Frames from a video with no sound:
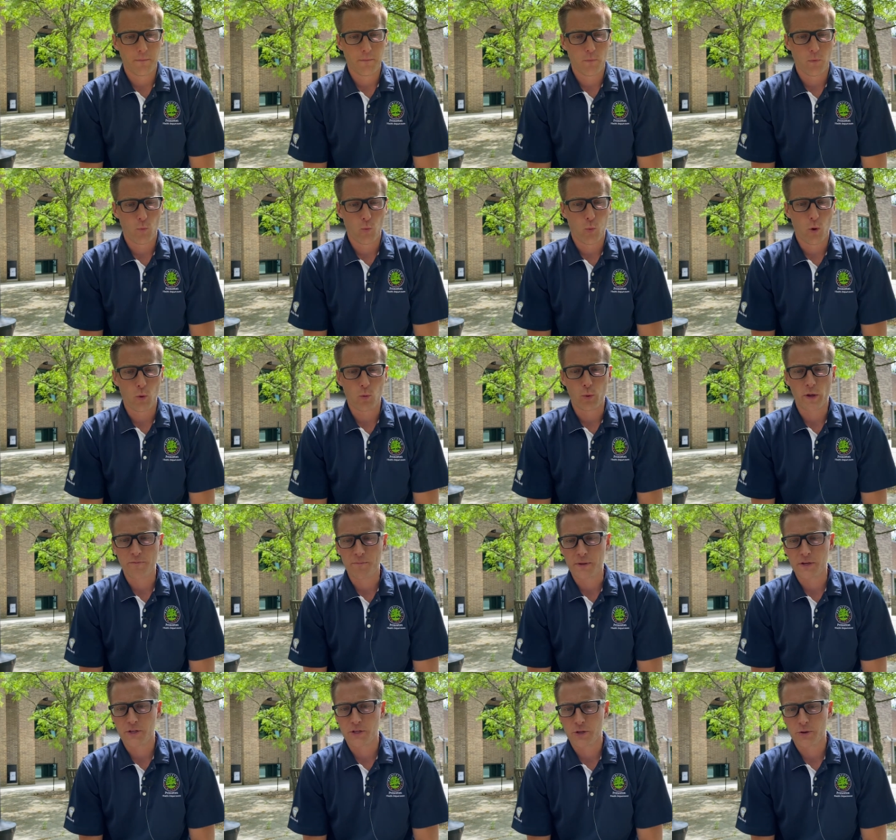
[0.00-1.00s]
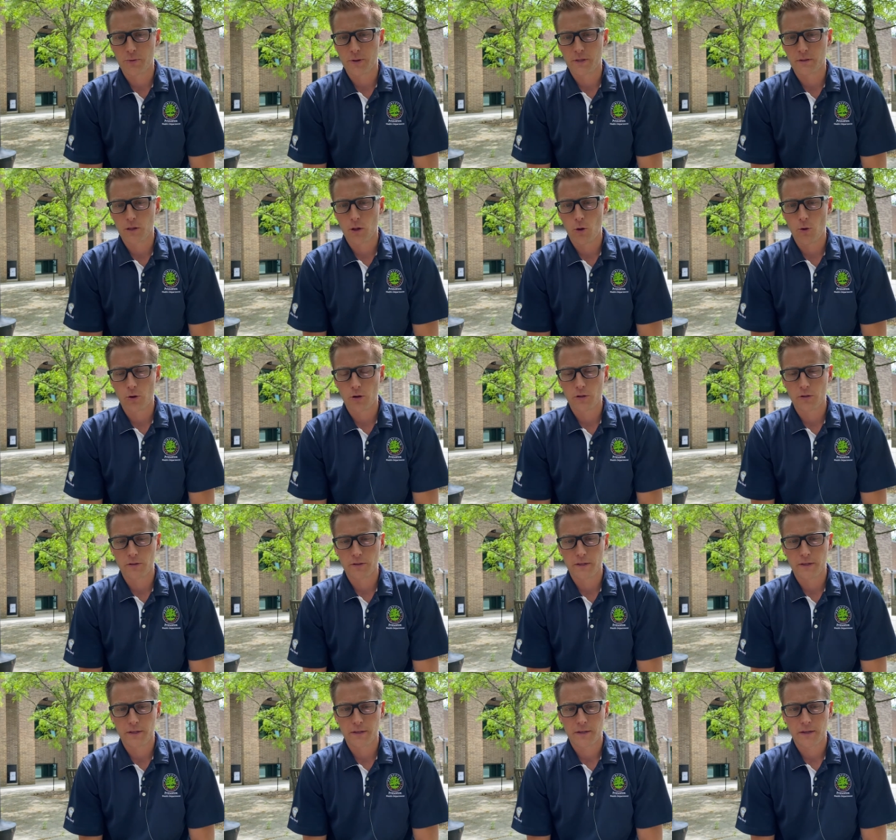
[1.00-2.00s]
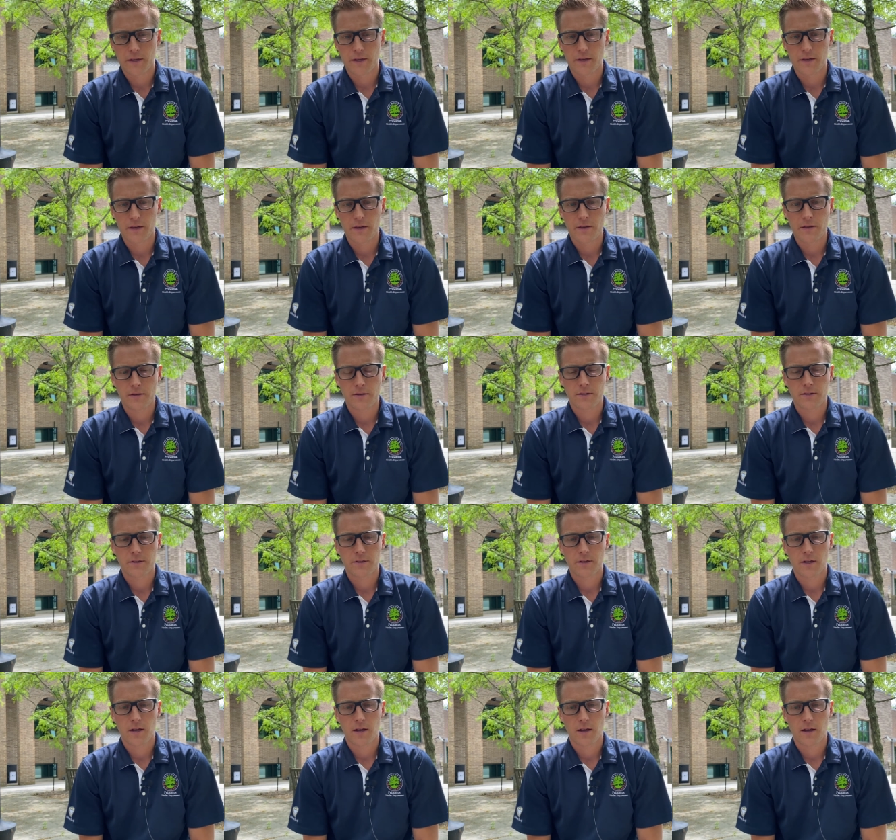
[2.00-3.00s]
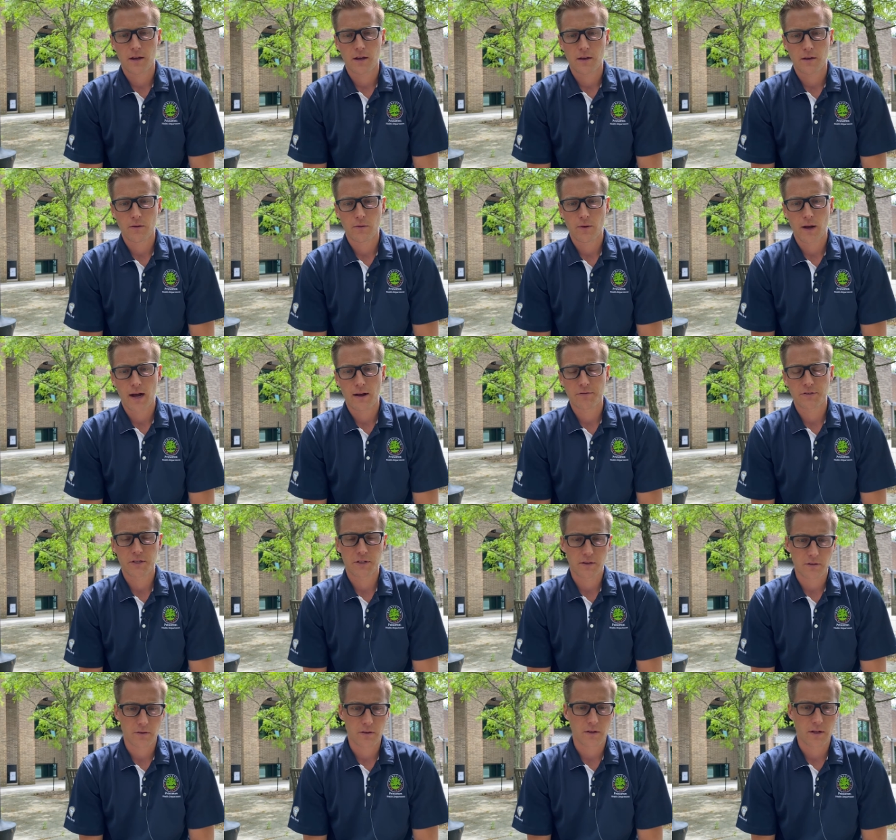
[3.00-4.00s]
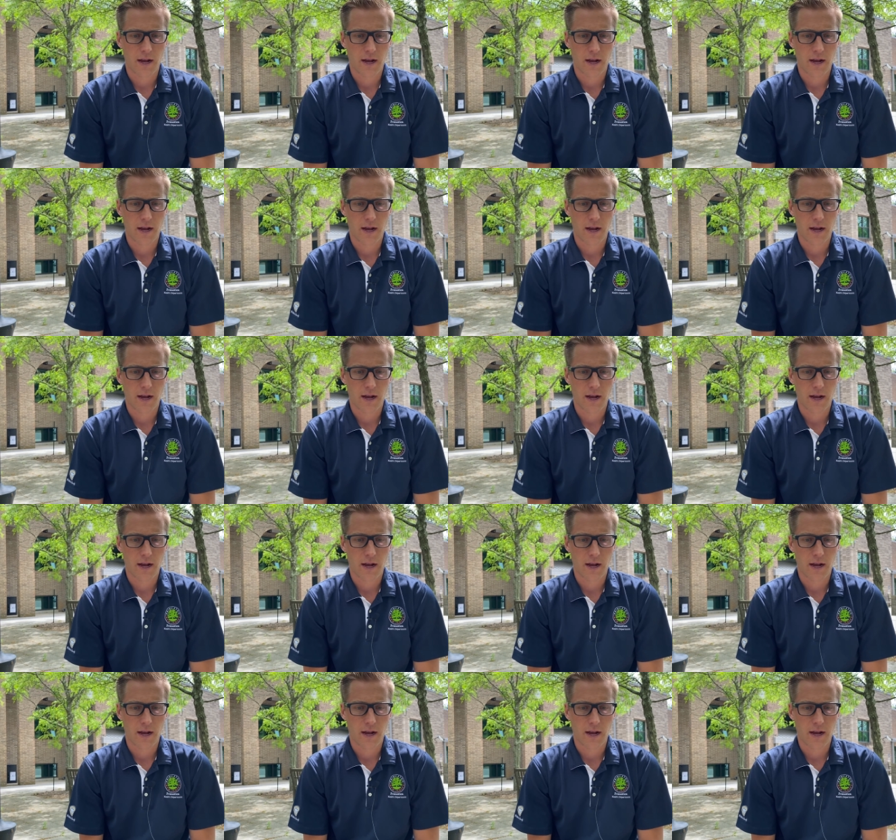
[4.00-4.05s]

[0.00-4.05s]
what we've been doing locally is obviously